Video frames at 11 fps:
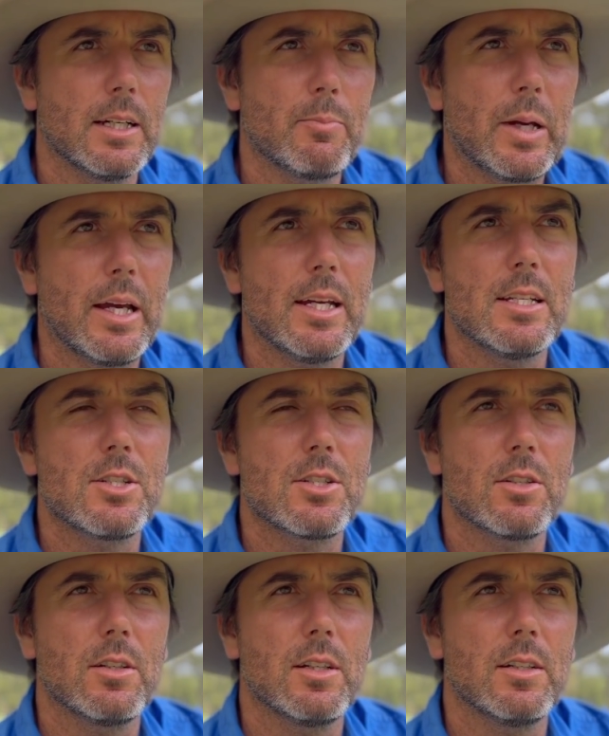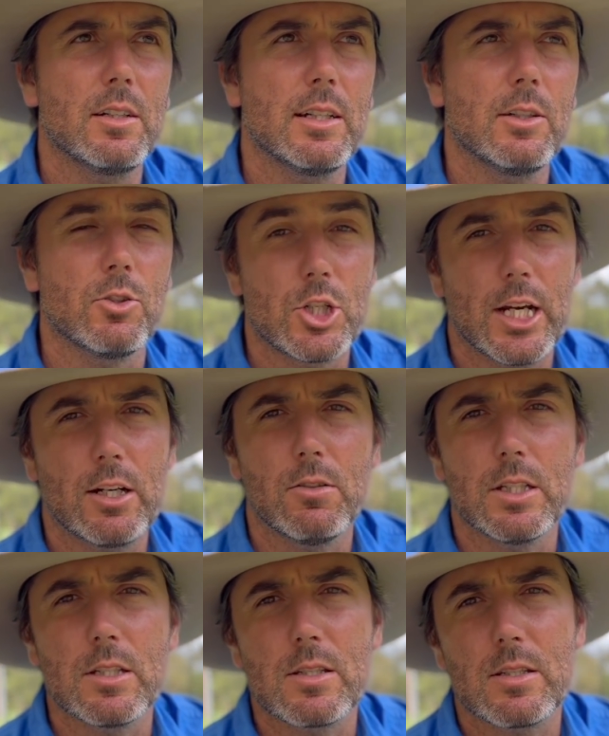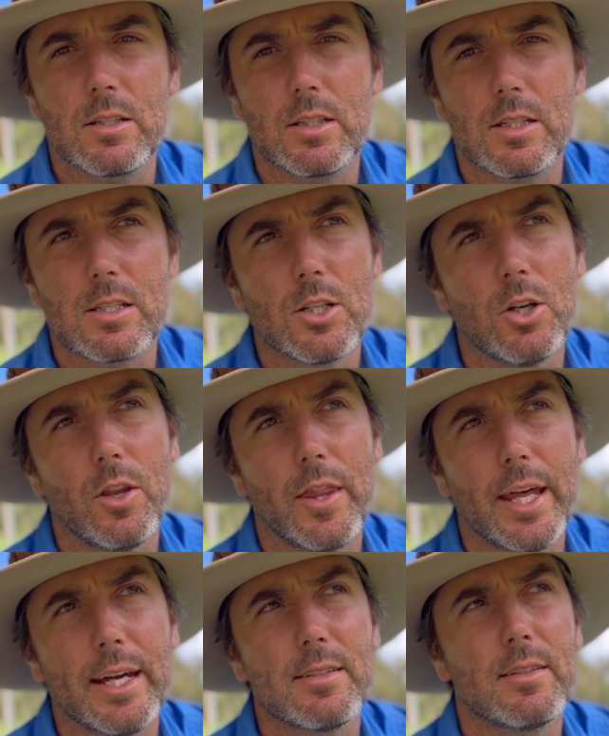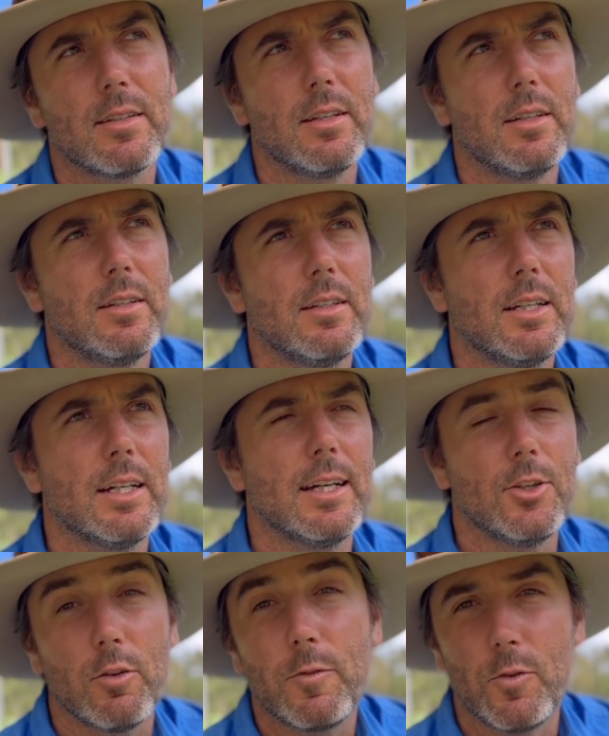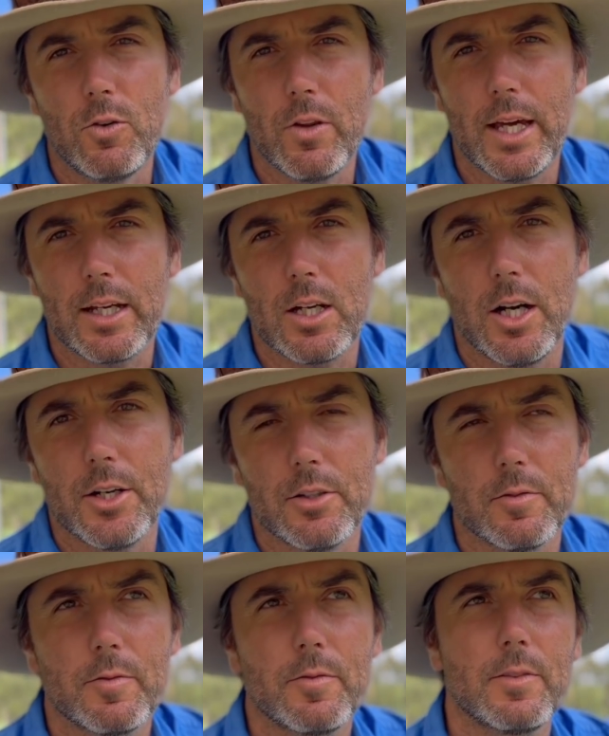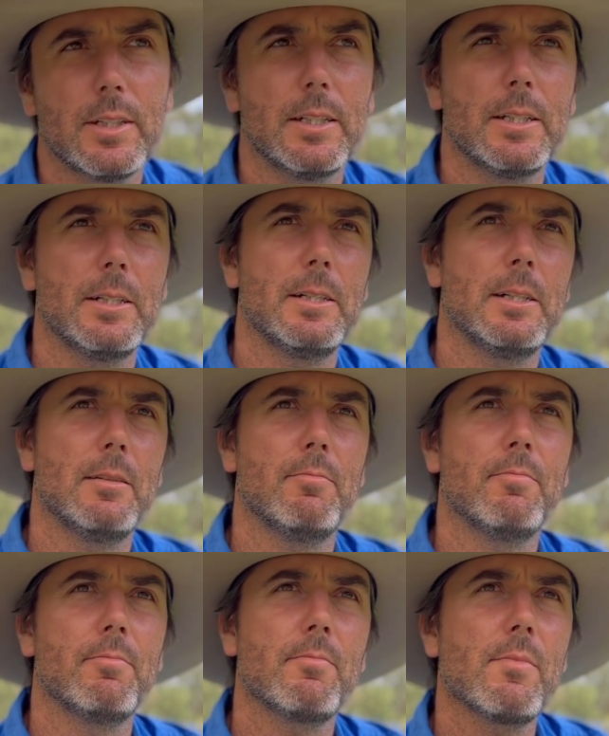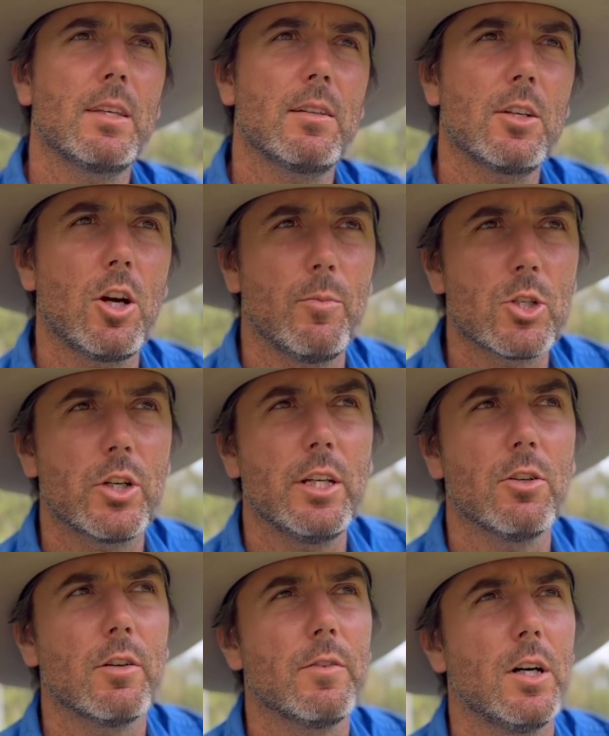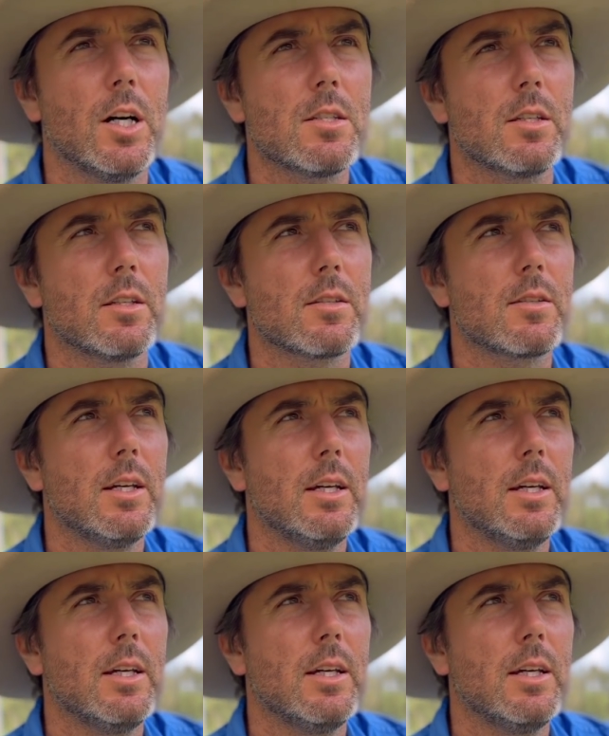page or channel is not that, not for that kind of commentary or advice. It's,